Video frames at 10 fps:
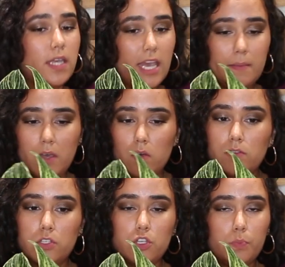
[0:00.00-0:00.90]
came
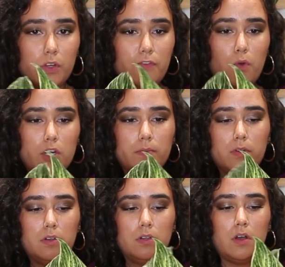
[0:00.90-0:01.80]
out super
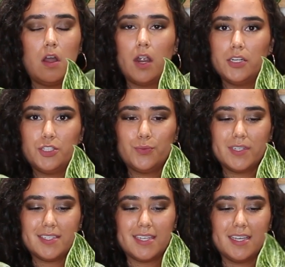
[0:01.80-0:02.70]
affordable, hard to
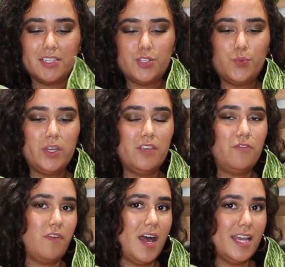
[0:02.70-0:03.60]
resist when you
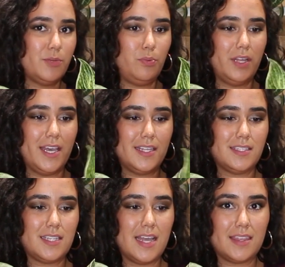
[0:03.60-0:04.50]
find
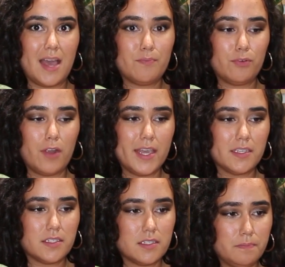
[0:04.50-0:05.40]
plants at that
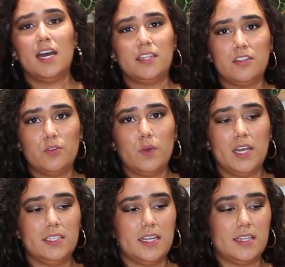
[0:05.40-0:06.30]
price. Another
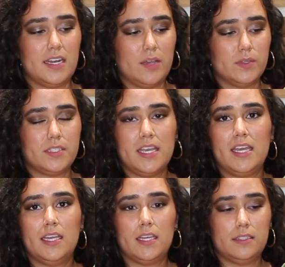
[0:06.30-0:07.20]
one that I would
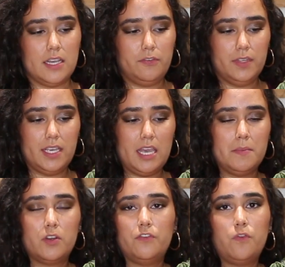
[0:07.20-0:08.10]
say definitely came
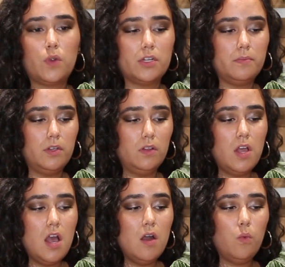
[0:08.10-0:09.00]
out affordable
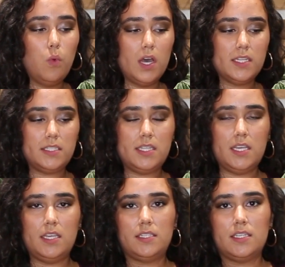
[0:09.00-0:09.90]
was
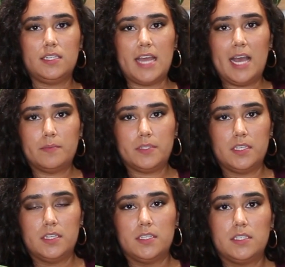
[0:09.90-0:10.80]
the
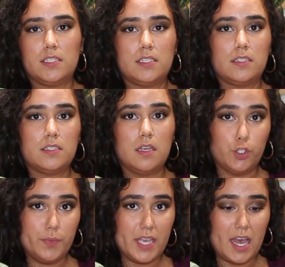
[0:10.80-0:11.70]
Scindapsus
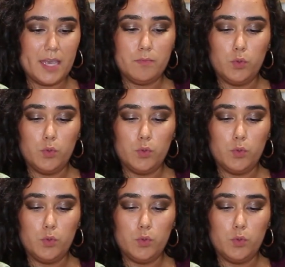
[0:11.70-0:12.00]
Tribii